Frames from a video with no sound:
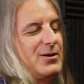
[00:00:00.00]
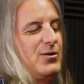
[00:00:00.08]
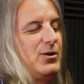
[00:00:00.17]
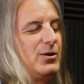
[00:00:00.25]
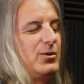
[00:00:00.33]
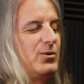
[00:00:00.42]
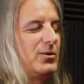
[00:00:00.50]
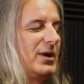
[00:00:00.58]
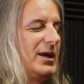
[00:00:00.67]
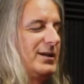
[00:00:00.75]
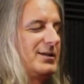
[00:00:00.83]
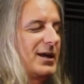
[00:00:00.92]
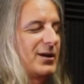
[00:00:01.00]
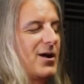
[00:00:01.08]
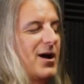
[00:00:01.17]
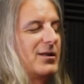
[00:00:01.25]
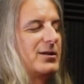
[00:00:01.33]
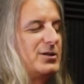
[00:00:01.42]
a new
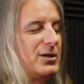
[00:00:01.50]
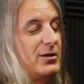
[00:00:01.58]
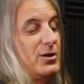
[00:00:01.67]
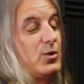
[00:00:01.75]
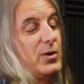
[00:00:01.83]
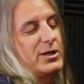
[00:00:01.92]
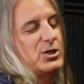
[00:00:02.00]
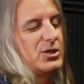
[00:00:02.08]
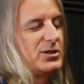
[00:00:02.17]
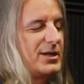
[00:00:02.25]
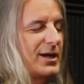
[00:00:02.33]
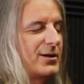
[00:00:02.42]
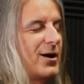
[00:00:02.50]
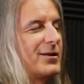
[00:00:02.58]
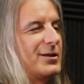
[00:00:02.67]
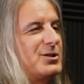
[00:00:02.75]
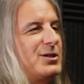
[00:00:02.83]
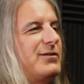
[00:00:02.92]
technology a newish
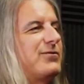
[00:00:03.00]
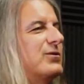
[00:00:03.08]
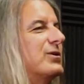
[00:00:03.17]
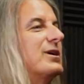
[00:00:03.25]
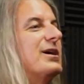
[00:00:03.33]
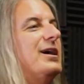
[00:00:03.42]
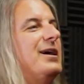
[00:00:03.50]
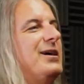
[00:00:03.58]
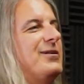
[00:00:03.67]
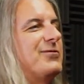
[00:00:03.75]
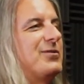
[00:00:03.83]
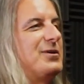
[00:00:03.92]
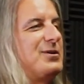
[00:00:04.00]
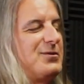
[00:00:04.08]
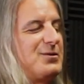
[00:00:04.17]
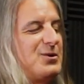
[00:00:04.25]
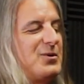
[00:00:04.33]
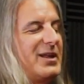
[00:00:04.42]
technology for for
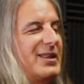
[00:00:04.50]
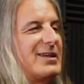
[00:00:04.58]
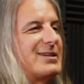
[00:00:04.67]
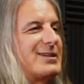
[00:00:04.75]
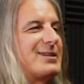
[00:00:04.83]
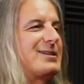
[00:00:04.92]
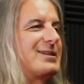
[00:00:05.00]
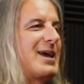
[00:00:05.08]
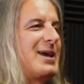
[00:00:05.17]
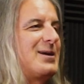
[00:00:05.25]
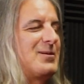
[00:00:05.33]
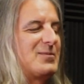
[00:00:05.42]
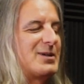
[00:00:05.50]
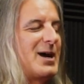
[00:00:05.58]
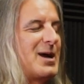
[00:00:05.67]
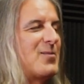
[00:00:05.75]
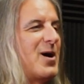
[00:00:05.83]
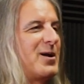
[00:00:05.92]
doing the same
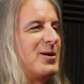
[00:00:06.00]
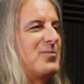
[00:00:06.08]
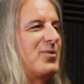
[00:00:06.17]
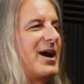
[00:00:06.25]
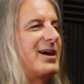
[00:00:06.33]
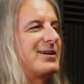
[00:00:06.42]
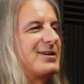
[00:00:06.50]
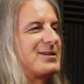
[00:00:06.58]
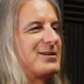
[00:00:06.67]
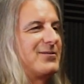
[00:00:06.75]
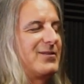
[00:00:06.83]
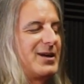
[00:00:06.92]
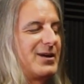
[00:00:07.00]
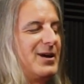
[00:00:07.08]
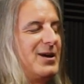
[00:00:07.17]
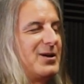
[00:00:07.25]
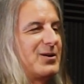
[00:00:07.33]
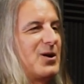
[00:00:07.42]
time honored practice yeah, of for like sure.
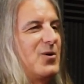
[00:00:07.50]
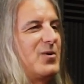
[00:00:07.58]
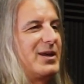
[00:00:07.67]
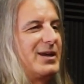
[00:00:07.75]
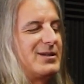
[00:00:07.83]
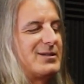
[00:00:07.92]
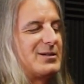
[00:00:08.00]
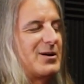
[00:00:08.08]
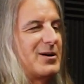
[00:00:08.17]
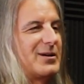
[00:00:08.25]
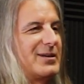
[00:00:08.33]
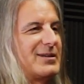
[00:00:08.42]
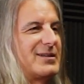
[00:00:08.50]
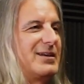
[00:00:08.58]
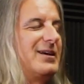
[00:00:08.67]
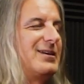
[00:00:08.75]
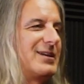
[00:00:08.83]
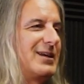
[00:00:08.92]
going into darkness
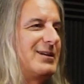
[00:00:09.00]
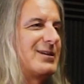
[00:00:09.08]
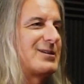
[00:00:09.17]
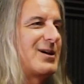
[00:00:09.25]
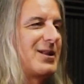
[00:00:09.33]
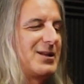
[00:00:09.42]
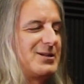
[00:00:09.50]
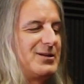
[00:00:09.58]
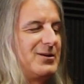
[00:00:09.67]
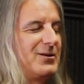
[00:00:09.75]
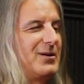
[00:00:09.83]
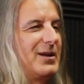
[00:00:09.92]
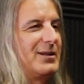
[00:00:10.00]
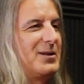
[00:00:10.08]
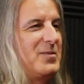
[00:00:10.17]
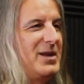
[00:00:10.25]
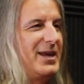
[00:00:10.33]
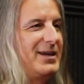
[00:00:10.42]
into solitude
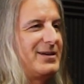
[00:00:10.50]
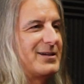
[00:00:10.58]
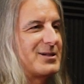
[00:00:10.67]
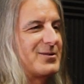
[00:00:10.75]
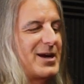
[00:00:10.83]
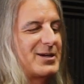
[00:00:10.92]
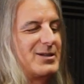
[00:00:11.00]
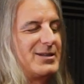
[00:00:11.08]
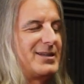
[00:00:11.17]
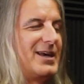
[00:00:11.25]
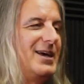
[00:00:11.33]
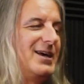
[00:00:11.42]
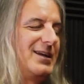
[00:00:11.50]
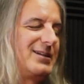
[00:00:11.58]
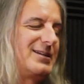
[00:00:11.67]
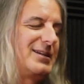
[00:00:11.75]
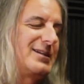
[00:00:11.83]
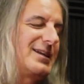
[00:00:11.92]
eliminating distractions
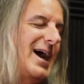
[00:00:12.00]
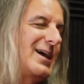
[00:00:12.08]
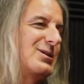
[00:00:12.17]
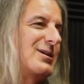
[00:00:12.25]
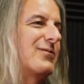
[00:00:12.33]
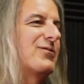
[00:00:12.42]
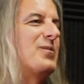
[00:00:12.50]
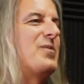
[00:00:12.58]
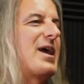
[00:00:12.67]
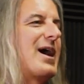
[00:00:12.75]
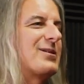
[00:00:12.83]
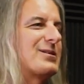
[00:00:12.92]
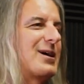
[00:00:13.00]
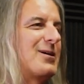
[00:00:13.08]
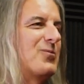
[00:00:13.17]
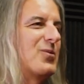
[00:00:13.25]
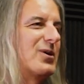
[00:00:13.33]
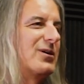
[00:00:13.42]
detaching from the
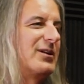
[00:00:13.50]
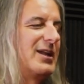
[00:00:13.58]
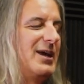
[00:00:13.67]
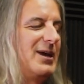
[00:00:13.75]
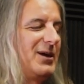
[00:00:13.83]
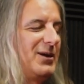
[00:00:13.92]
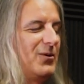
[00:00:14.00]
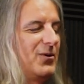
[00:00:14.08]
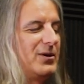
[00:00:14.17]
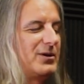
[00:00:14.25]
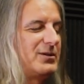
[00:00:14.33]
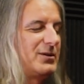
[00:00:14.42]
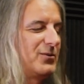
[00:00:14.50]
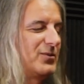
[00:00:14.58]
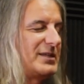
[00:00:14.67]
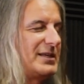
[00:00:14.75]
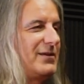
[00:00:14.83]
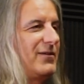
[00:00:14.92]
outside world in order to
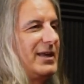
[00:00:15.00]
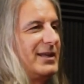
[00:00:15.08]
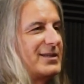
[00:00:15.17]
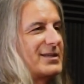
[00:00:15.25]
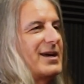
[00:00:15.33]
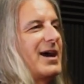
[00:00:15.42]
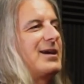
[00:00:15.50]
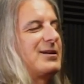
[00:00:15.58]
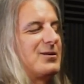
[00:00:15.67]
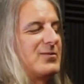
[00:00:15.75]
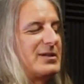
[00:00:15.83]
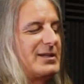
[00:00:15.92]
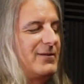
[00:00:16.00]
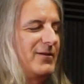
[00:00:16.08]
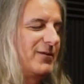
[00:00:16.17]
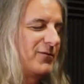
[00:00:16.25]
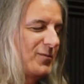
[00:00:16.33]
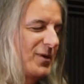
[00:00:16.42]
receive insight, to receive
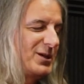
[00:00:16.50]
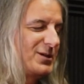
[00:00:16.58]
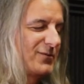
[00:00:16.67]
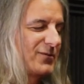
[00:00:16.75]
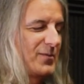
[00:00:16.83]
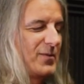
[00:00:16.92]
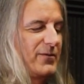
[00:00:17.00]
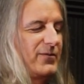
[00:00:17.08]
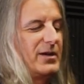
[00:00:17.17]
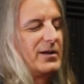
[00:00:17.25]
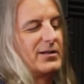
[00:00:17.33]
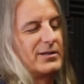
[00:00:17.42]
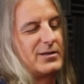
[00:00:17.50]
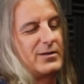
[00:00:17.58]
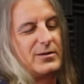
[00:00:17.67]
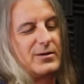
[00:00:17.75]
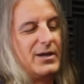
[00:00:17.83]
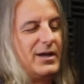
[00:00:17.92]
information from the field,
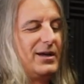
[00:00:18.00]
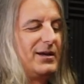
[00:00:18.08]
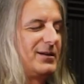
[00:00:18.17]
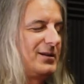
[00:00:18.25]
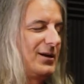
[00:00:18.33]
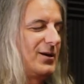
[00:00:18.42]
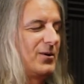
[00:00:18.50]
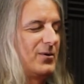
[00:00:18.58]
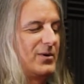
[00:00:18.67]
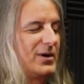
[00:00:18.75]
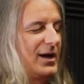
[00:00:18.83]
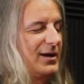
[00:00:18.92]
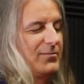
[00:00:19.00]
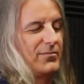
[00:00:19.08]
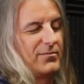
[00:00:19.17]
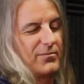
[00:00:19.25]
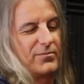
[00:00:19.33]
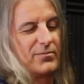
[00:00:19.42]
to, you know, uh,
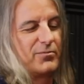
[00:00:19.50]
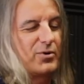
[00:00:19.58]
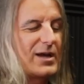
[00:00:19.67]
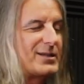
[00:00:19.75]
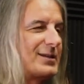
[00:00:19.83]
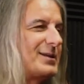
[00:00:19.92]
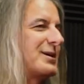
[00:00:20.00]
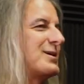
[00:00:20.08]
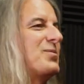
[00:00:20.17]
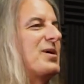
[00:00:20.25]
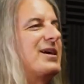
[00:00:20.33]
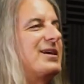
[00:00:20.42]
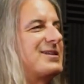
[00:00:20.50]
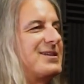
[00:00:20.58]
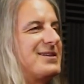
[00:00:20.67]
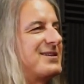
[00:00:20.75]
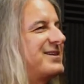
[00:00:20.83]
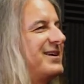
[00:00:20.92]
process
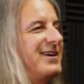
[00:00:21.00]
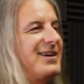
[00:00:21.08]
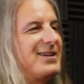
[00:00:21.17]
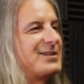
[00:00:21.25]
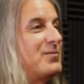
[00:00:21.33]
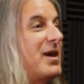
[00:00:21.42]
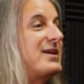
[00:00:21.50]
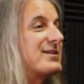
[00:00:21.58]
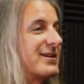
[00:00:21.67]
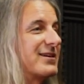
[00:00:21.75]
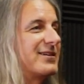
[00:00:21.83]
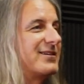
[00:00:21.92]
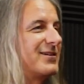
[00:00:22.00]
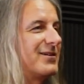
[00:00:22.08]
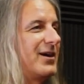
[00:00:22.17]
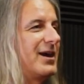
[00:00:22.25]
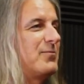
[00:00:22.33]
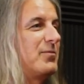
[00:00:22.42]
experiences. It's amazing. Yeah.
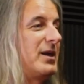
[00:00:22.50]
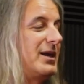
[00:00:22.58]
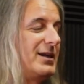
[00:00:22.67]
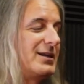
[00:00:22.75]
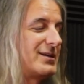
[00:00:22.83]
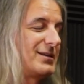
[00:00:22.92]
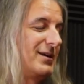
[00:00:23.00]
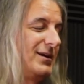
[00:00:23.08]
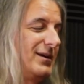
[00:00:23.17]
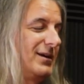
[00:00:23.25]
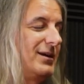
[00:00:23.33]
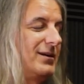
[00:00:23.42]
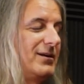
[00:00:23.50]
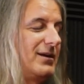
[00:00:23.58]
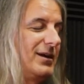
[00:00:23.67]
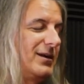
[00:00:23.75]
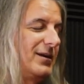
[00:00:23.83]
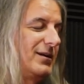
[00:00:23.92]
Right. Yeah, but yeah, in,
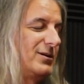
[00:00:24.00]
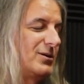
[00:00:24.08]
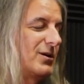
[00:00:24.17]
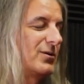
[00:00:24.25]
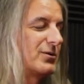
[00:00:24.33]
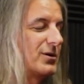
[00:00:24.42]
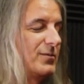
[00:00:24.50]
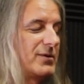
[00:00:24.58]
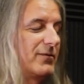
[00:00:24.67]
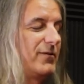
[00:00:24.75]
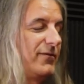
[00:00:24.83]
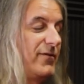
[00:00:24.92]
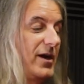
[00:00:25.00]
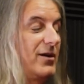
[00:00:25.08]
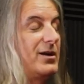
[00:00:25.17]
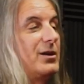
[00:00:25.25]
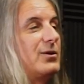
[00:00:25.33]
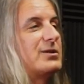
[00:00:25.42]
in general terms, a
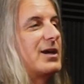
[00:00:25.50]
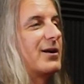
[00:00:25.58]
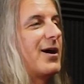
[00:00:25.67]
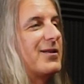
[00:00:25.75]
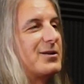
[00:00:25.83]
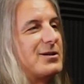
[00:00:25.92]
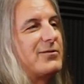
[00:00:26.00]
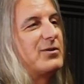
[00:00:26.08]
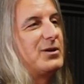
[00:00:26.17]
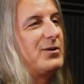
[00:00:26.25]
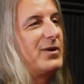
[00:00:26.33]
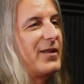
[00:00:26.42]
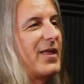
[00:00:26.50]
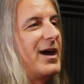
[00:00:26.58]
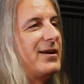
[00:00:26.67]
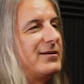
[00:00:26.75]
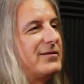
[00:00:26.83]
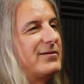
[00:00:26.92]
very new technology for doing
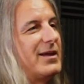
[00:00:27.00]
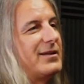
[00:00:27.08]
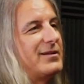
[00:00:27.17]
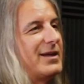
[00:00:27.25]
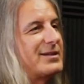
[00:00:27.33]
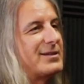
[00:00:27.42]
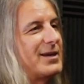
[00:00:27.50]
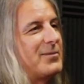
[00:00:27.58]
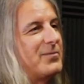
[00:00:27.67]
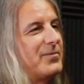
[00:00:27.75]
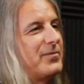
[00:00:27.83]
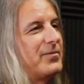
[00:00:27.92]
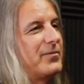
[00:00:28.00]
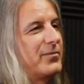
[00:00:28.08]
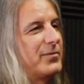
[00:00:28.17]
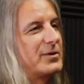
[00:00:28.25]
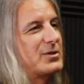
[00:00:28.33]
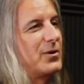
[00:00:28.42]
that. That, that same
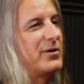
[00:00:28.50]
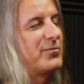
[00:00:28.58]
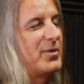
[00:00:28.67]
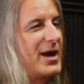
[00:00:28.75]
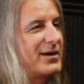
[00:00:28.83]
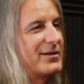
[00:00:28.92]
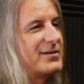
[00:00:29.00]
that old sort practice. of